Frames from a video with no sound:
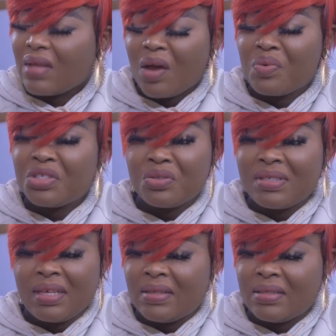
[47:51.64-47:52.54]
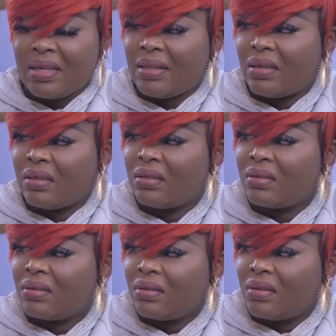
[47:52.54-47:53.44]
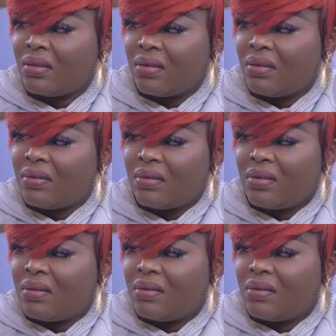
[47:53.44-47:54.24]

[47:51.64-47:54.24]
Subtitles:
I wish you said this earlier.